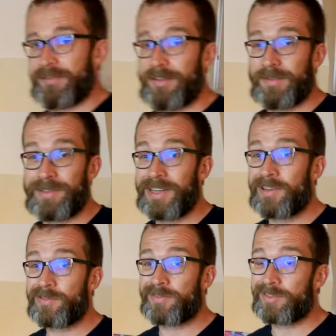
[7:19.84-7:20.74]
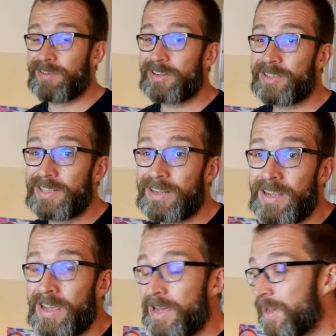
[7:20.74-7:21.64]
there's potential for scratching
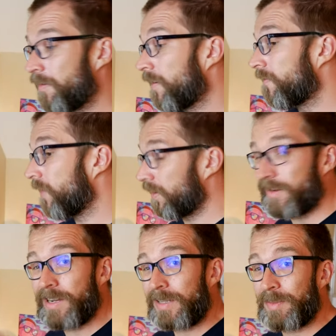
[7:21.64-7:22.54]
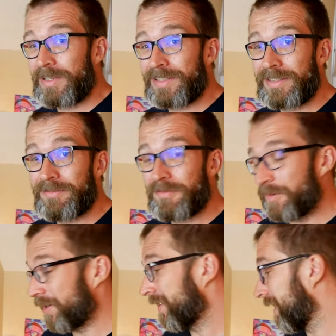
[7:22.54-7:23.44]
a very expensive
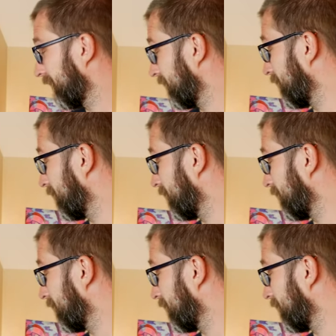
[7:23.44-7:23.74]
wooden desk